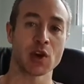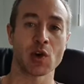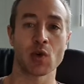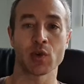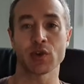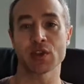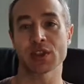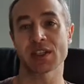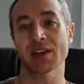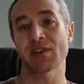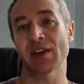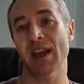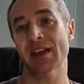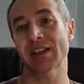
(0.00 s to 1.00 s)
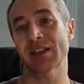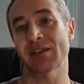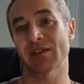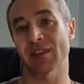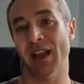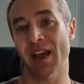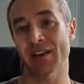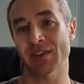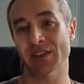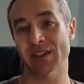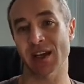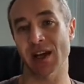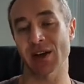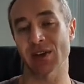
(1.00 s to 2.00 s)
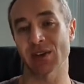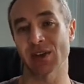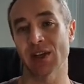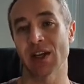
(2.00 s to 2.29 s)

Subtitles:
or you just have active lifestyle,